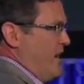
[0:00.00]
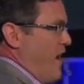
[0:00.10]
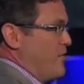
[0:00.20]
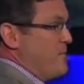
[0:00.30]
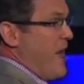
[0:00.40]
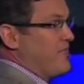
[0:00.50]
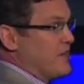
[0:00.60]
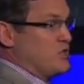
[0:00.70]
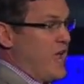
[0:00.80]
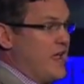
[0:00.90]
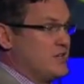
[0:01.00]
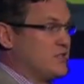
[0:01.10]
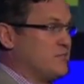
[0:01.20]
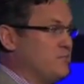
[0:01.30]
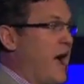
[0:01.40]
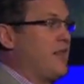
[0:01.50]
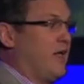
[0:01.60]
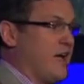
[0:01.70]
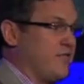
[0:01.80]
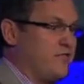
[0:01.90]
of a man that changed my
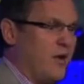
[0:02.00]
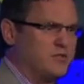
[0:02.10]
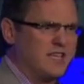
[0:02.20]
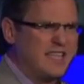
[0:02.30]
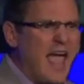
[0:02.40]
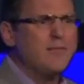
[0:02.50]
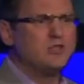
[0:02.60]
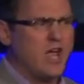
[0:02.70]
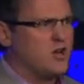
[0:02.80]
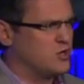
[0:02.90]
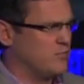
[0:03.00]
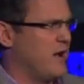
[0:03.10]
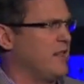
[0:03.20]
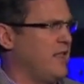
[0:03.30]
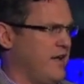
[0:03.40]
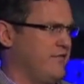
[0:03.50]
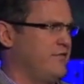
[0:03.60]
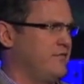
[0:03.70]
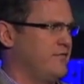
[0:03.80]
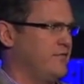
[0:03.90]
life, that was a game changer in my life.